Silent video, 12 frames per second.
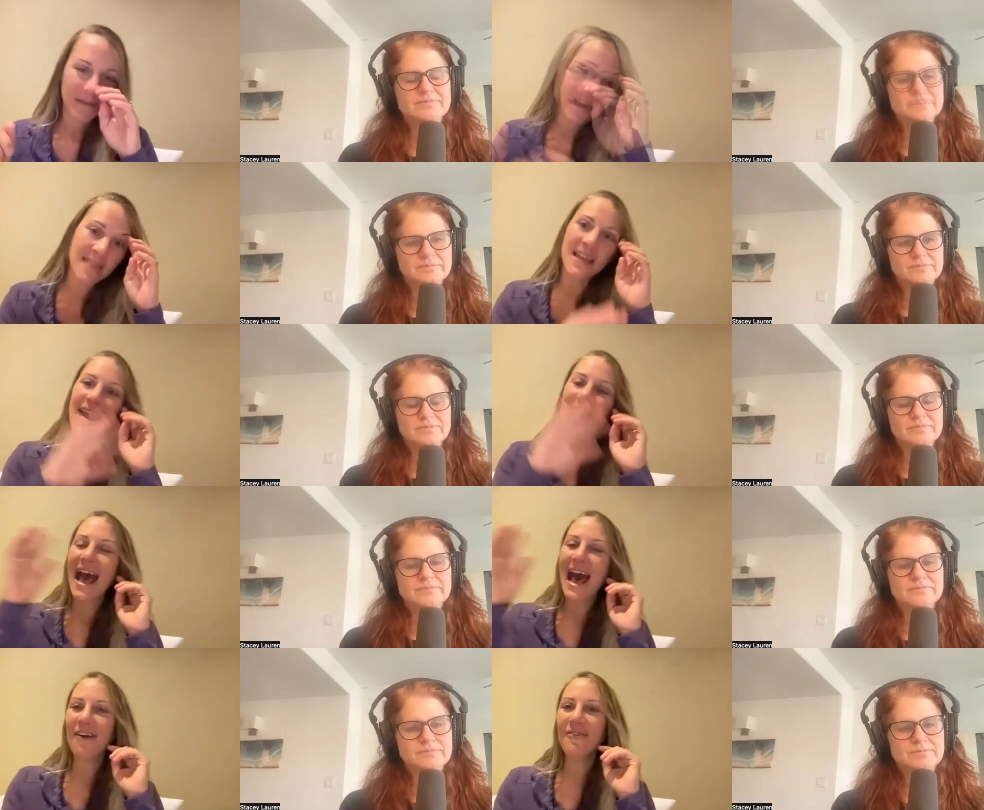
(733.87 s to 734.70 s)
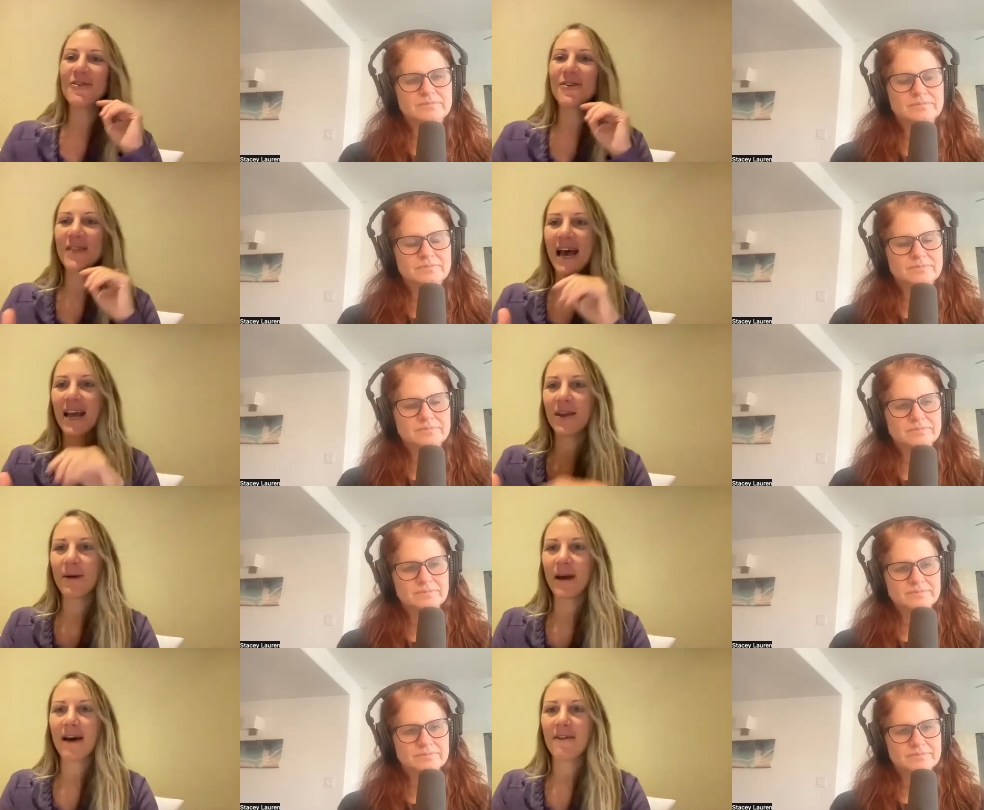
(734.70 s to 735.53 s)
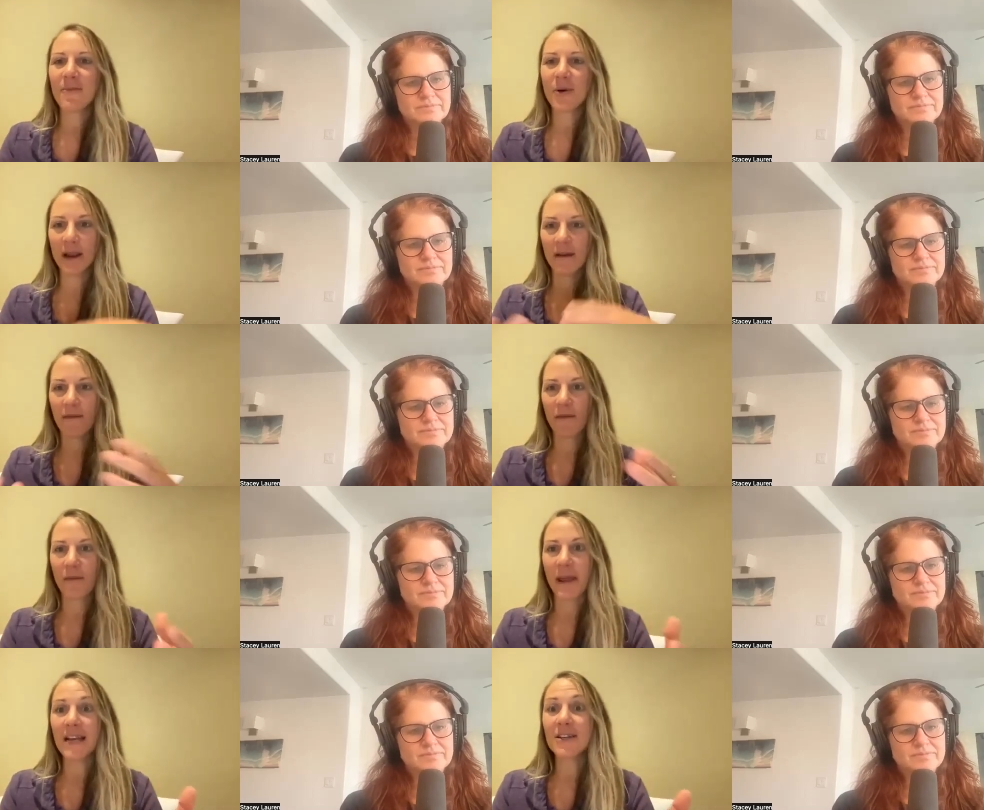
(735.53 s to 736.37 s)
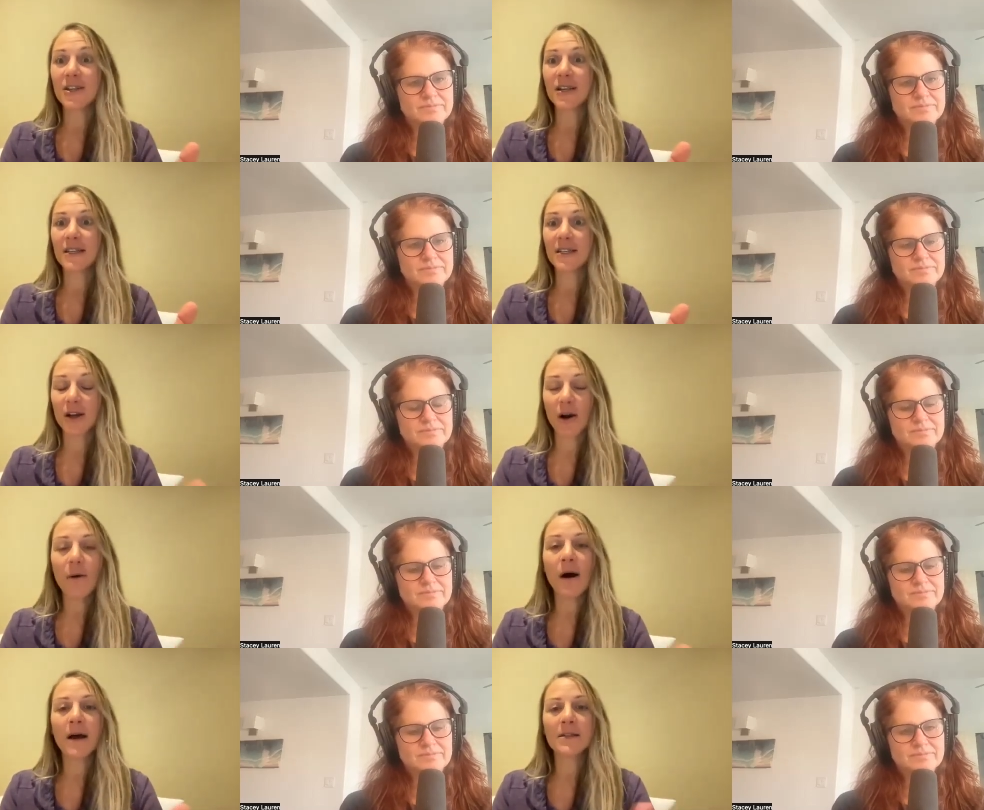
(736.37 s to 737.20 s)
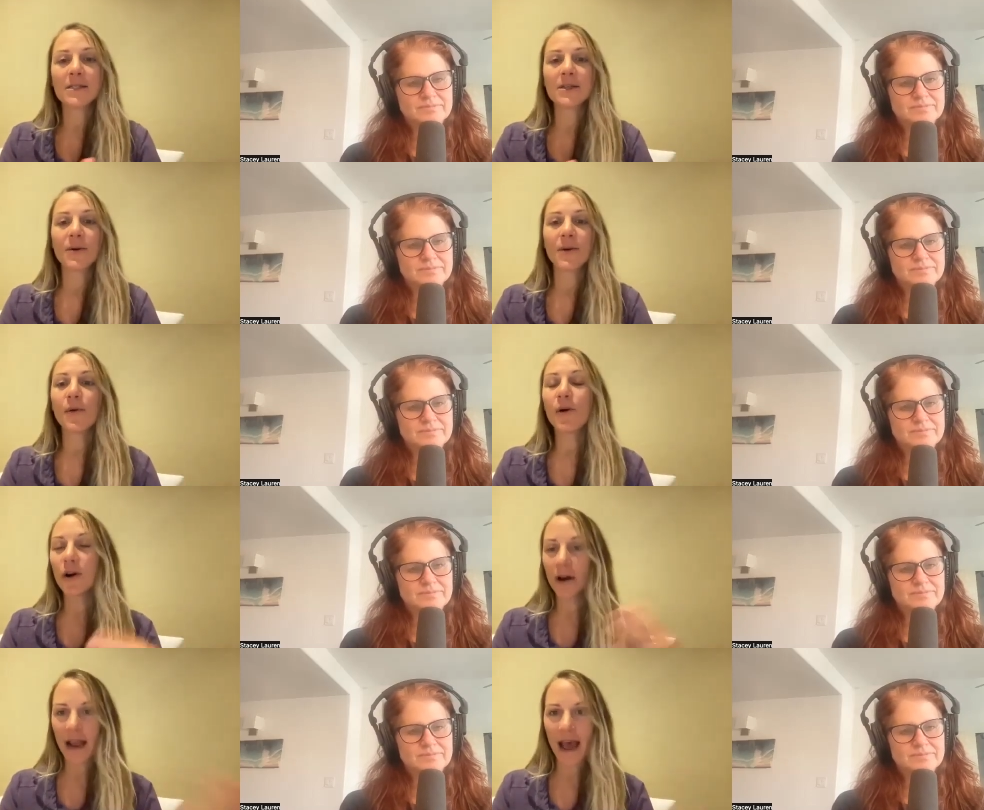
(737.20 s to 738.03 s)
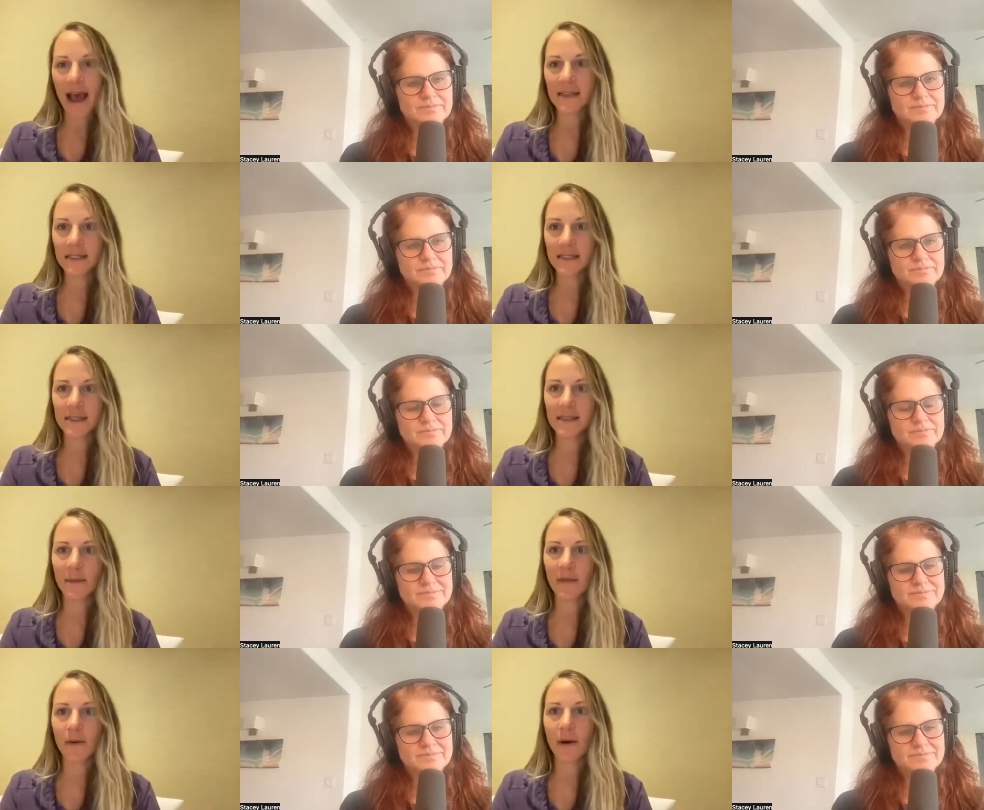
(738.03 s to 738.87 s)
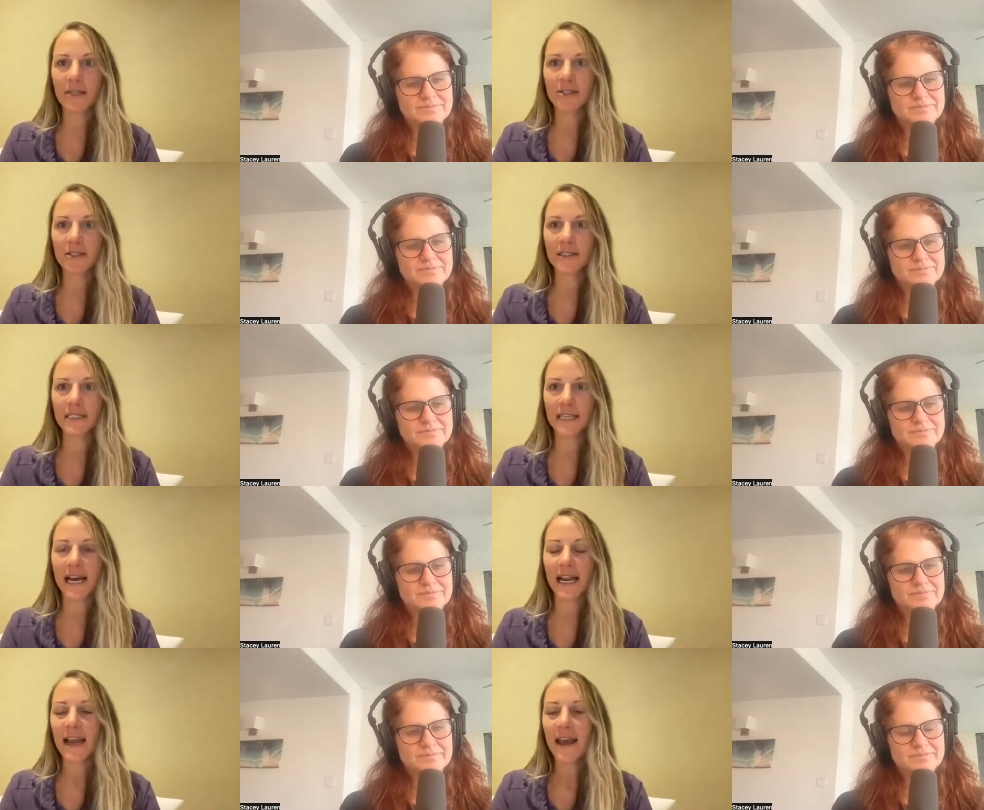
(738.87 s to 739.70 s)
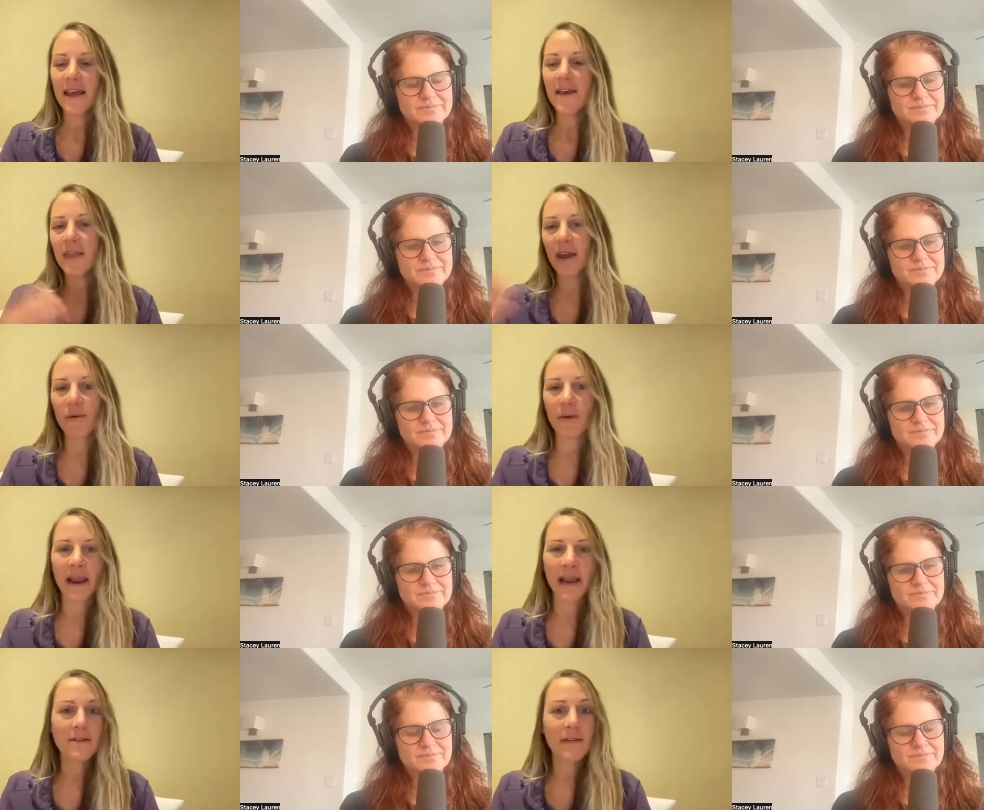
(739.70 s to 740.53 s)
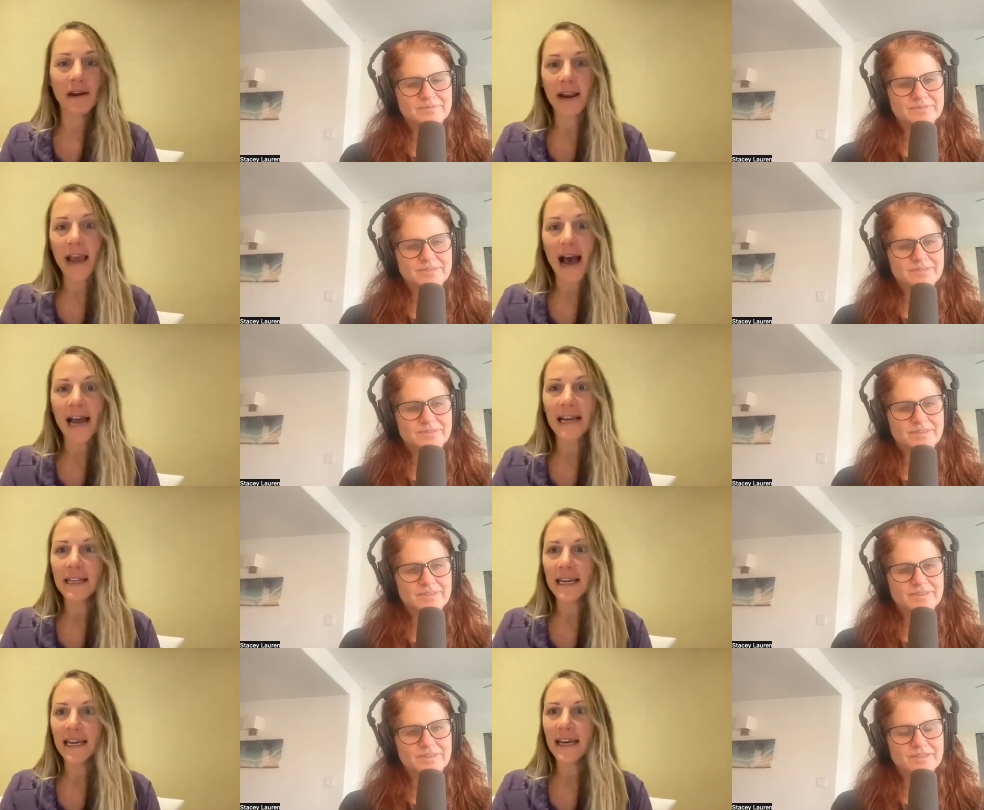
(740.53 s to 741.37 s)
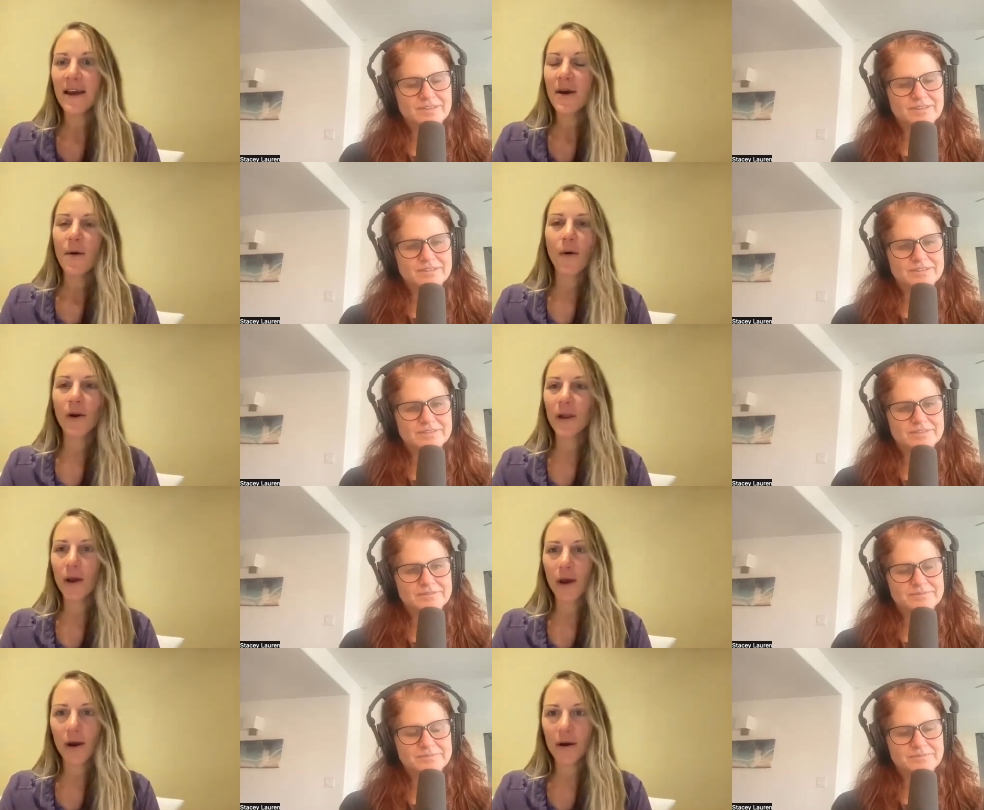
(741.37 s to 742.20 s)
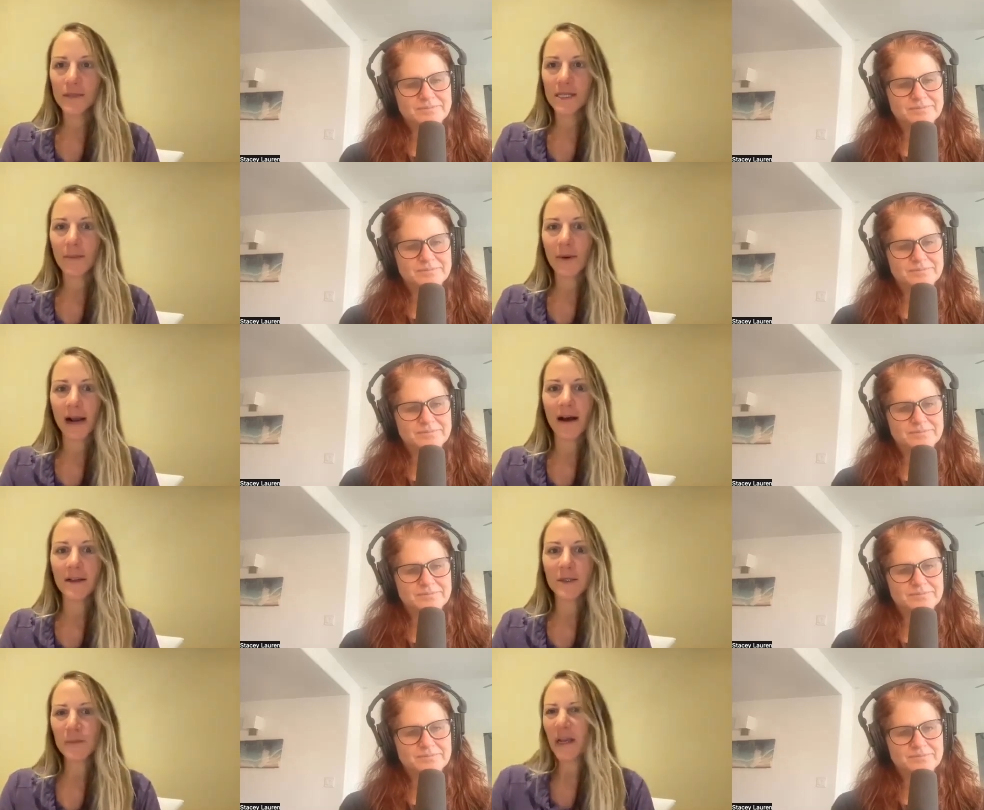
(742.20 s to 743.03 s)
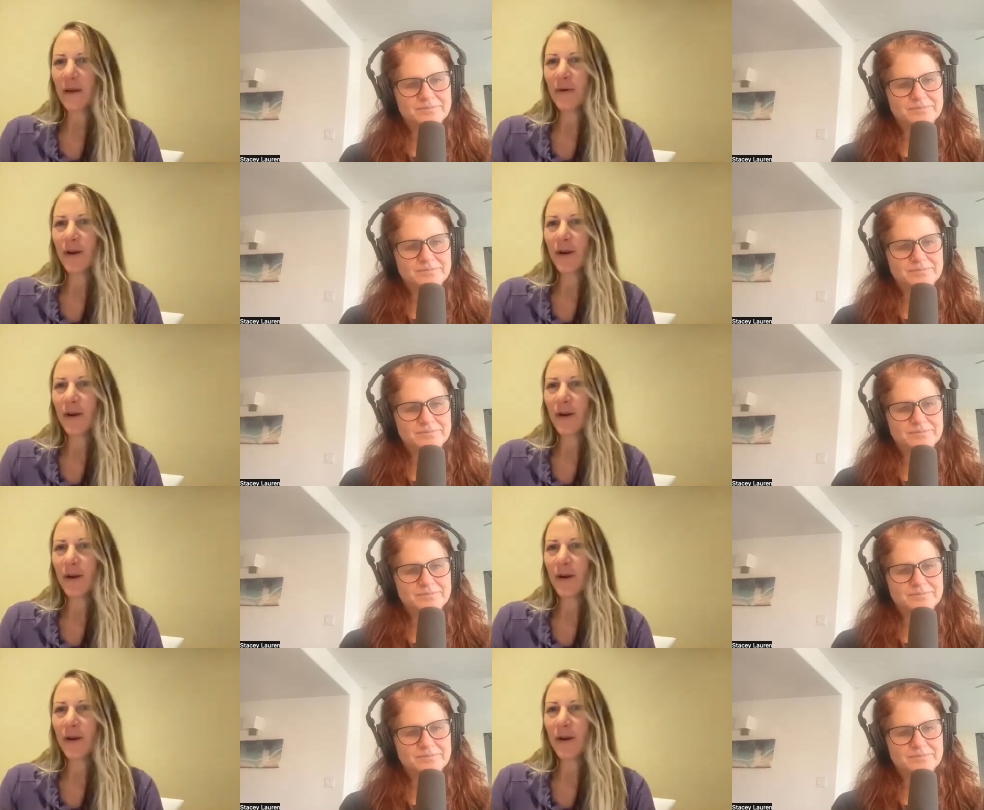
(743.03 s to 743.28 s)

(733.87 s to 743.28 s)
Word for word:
Speaker 1: And then after that, you have more information to go on. So you could ask some of the questions that they ranked very highly, or you could go somewhere else. But you